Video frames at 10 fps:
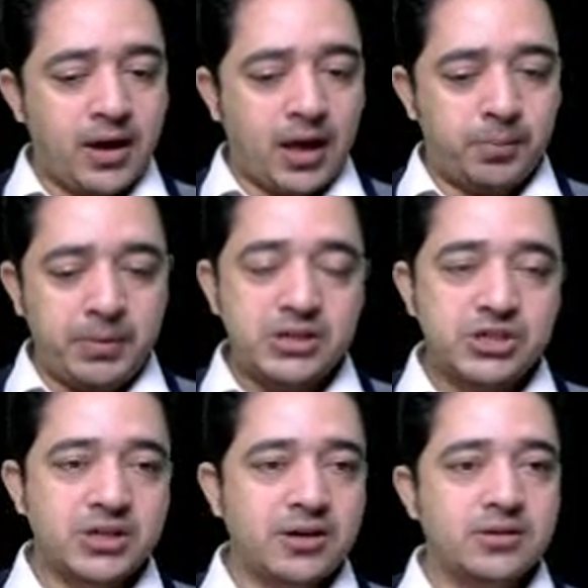And please
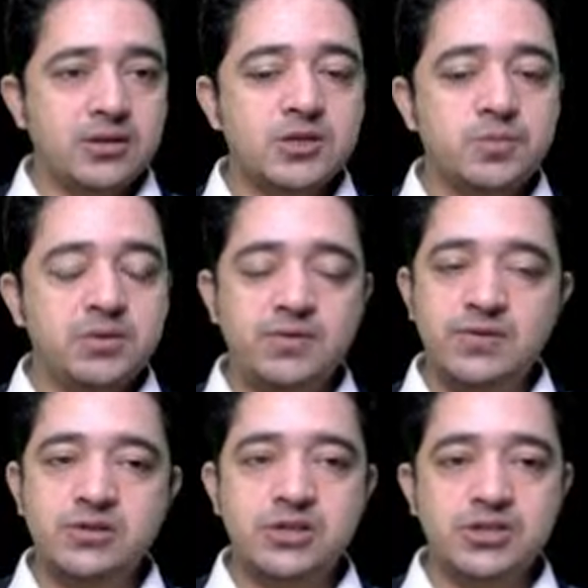share this
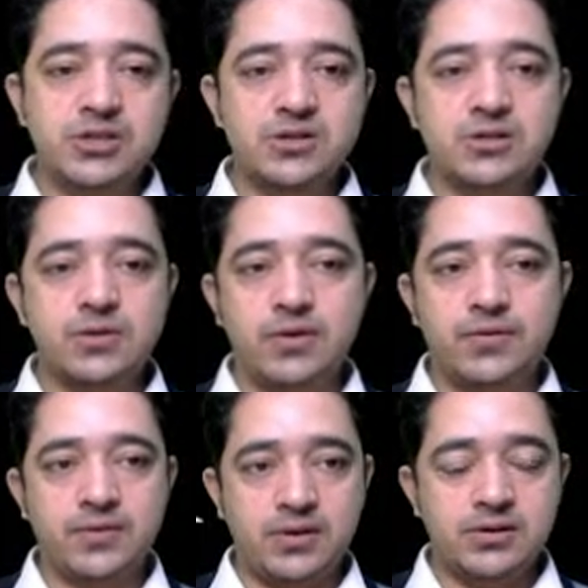beautiful session to your
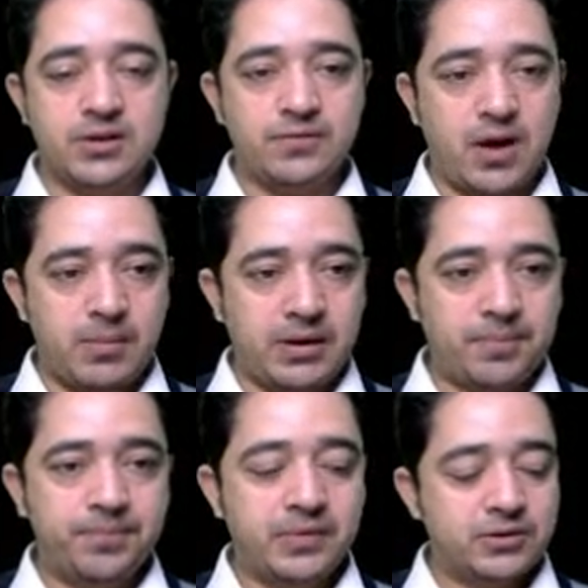friends and family
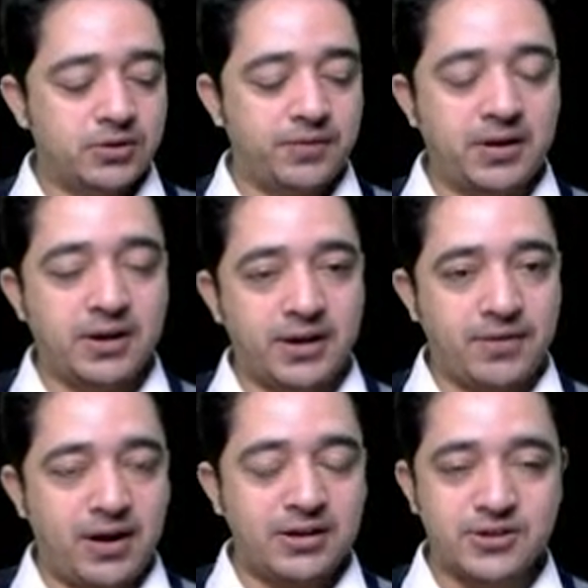so they will get
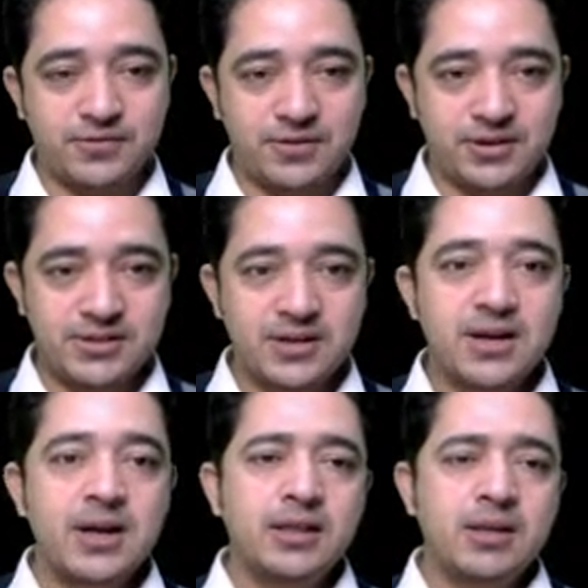advantage of this.
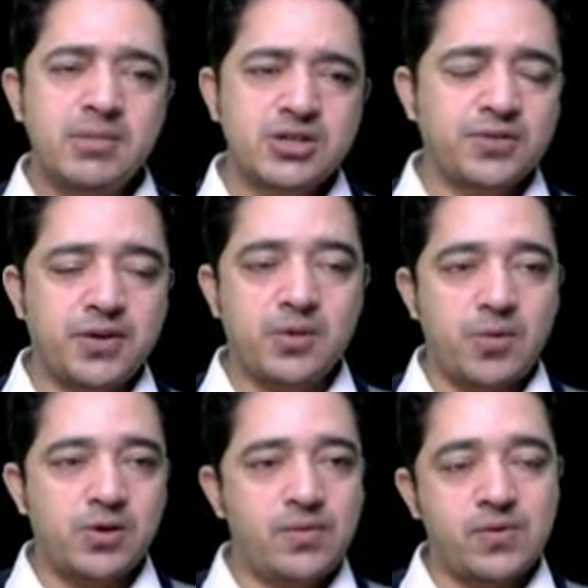They must be aware
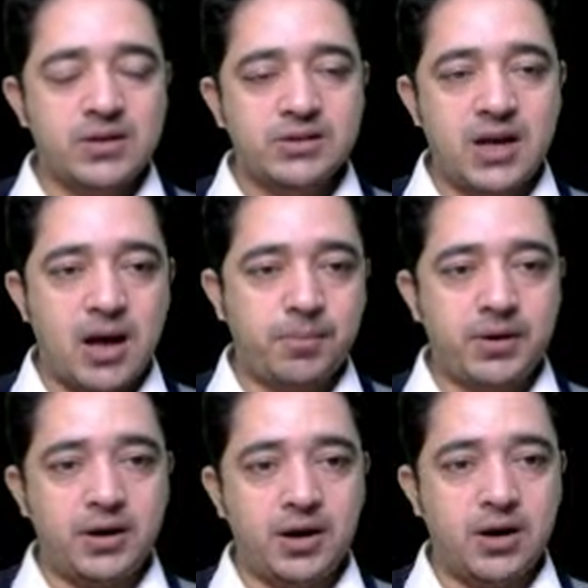about what is
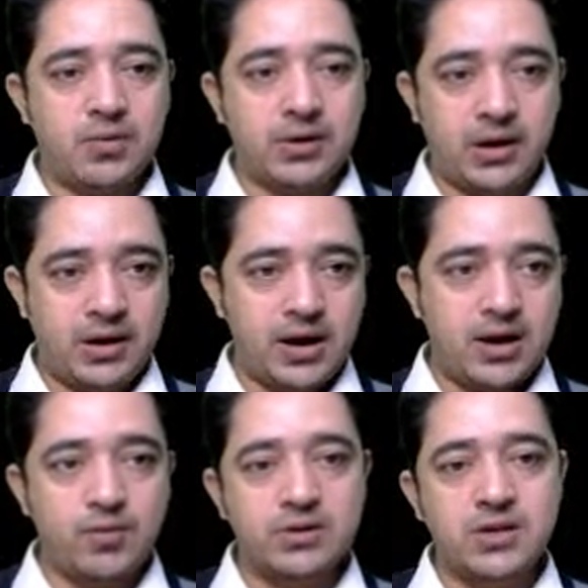happening around India
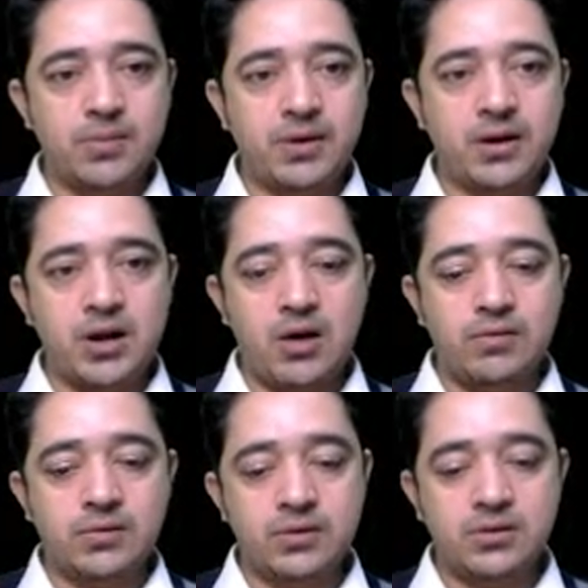and what is happening
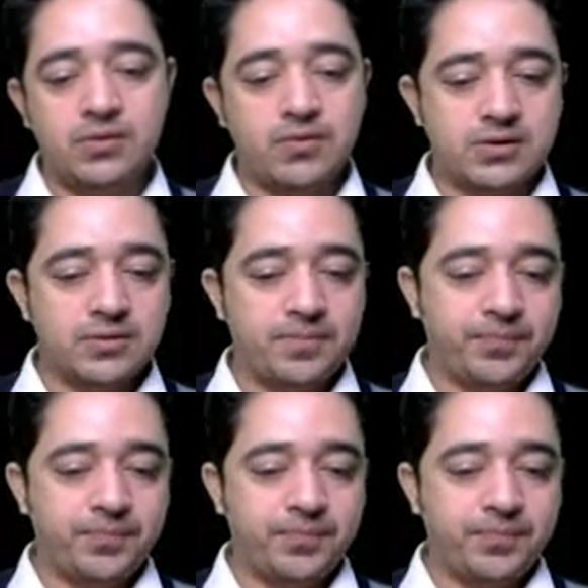around in the world.